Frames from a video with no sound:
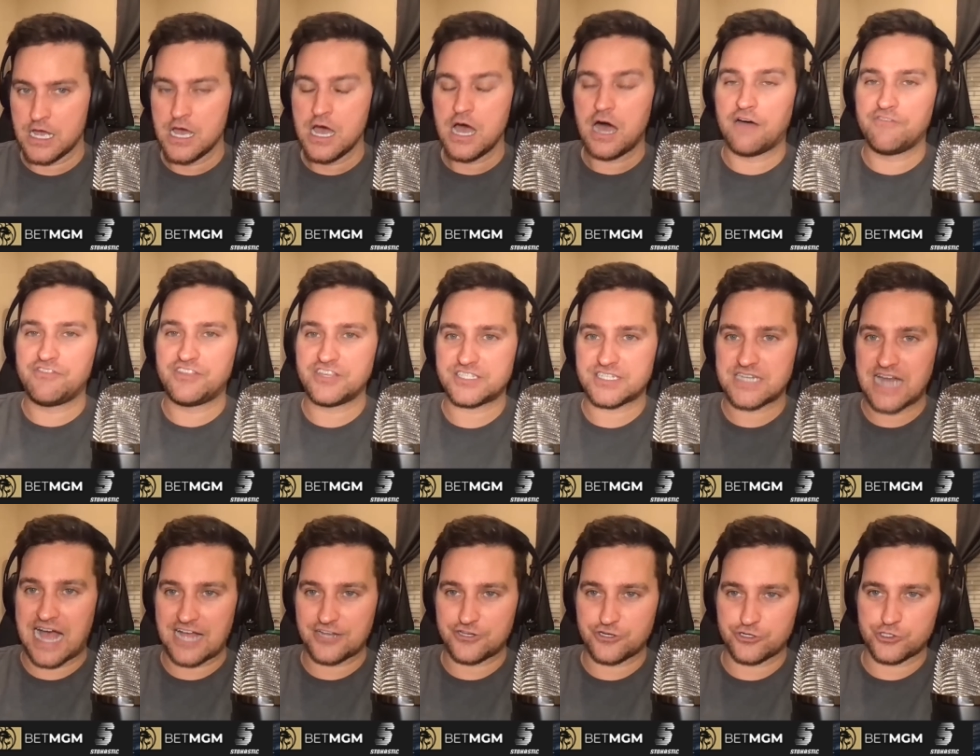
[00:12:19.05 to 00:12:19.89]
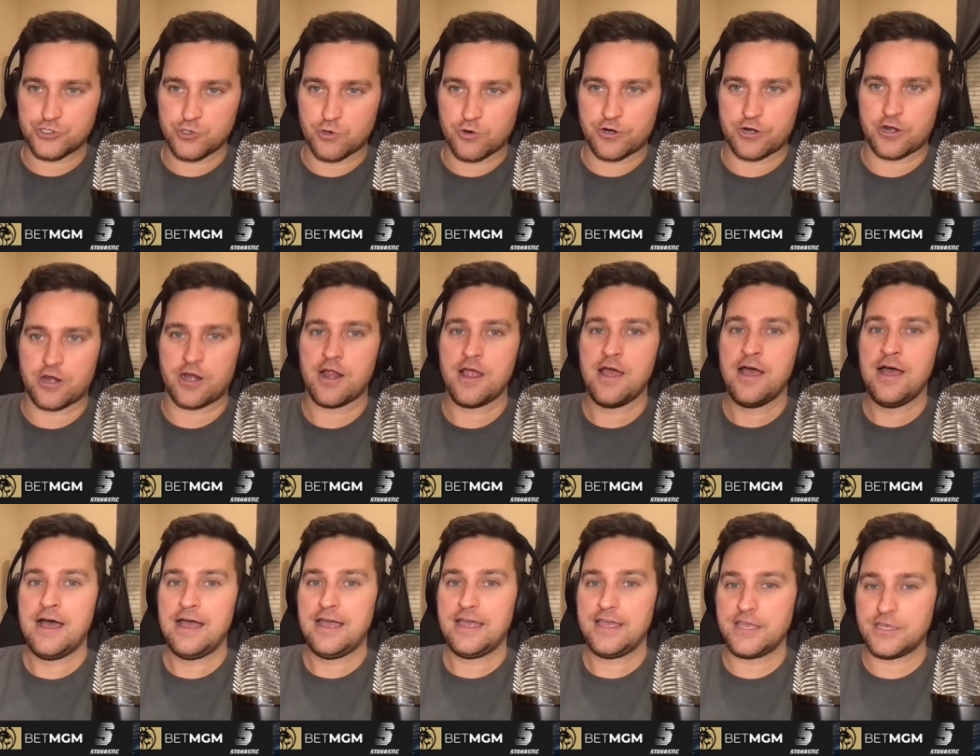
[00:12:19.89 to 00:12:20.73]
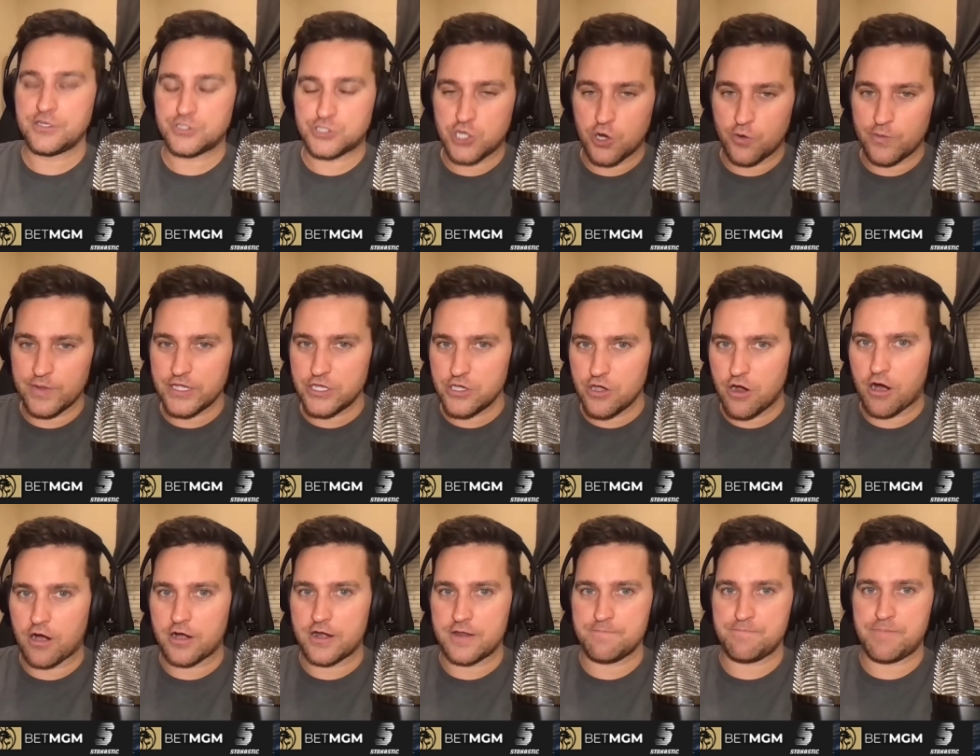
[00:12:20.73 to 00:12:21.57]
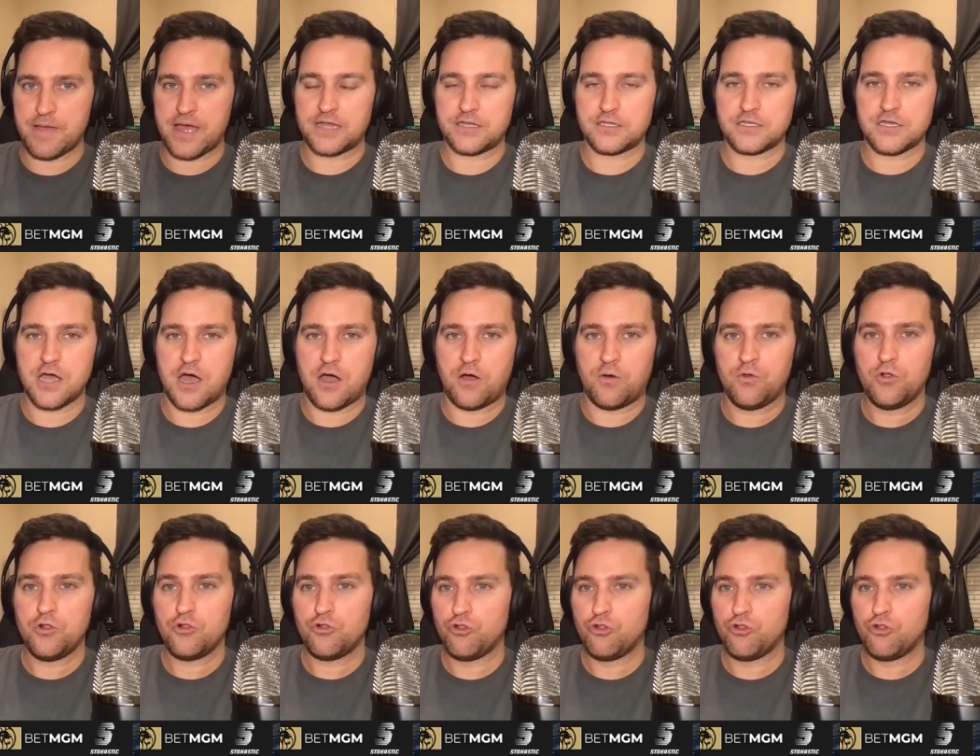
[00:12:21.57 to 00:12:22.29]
of this Dodgers order is going yard in Petco.